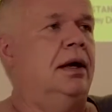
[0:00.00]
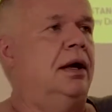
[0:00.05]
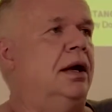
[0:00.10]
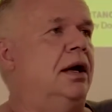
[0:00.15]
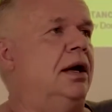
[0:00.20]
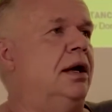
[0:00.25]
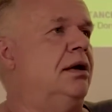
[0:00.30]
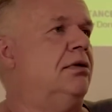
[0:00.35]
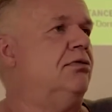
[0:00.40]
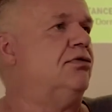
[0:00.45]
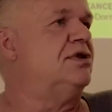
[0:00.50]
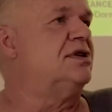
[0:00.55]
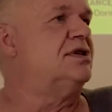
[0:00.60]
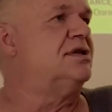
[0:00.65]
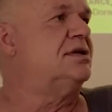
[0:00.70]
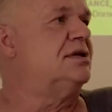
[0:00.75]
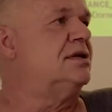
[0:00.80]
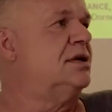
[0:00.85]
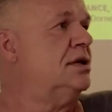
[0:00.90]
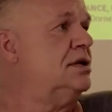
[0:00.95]

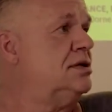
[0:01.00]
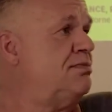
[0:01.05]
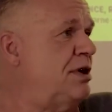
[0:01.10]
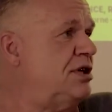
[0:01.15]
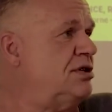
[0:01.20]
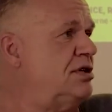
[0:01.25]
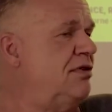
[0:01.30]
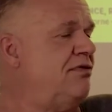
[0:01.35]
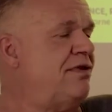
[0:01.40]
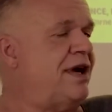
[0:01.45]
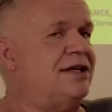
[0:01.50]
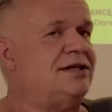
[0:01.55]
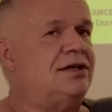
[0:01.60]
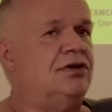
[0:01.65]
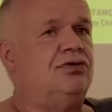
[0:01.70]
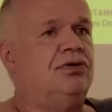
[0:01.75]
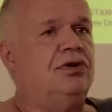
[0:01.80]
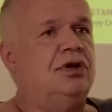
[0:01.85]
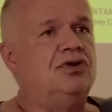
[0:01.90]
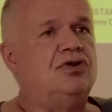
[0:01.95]
was special advisor
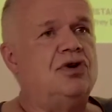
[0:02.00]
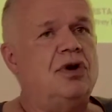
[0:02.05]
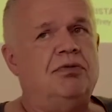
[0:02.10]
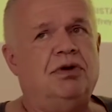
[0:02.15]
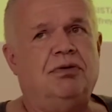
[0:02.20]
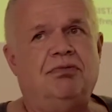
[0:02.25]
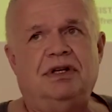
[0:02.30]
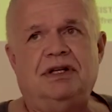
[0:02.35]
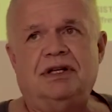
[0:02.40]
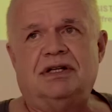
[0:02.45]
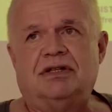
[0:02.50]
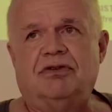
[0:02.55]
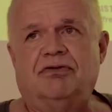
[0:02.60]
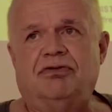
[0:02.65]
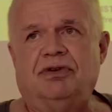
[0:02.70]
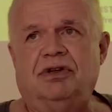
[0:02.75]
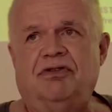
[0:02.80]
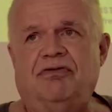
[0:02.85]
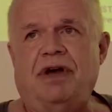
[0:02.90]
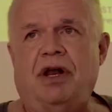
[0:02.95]
to the German Minister
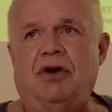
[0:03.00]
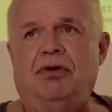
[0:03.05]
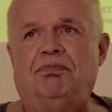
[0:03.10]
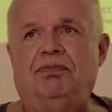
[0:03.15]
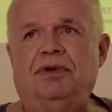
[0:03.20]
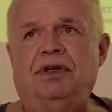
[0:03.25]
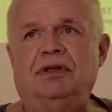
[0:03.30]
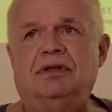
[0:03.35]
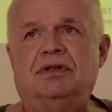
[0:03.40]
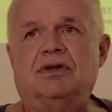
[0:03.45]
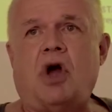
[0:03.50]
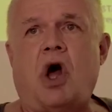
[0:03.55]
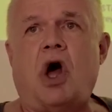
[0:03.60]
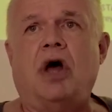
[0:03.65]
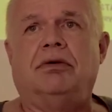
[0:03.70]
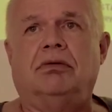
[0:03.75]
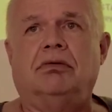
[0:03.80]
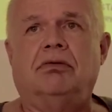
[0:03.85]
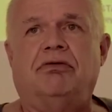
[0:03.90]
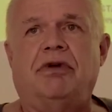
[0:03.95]
for Development
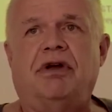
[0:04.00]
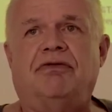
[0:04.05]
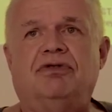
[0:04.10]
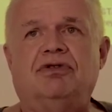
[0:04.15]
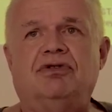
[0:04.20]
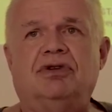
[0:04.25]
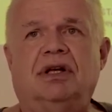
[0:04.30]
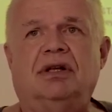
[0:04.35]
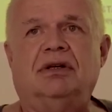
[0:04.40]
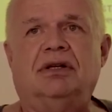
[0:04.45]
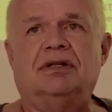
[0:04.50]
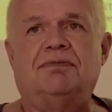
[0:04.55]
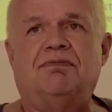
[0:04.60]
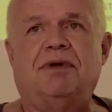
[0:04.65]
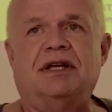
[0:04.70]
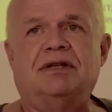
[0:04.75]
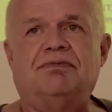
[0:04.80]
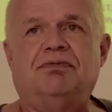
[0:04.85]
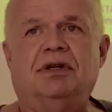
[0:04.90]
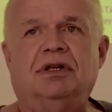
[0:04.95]
on refugee and
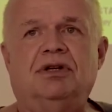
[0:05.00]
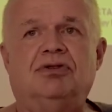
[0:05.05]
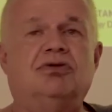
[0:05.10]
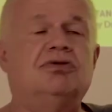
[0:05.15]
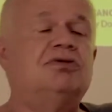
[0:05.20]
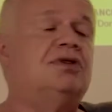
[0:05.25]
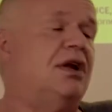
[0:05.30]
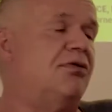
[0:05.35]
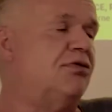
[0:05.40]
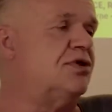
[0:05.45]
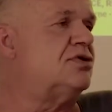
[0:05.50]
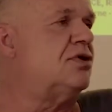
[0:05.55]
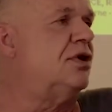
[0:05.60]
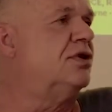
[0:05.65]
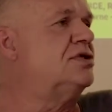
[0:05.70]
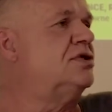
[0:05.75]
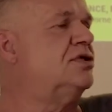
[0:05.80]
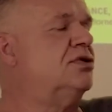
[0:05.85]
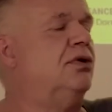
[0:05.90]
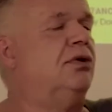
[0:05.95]
displacement issues, and I was
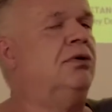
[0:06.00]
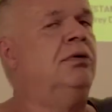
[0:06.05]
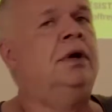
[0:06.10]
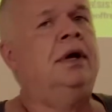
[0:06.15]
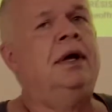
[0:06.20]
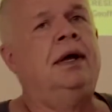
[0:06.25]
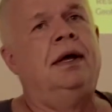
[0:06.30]
also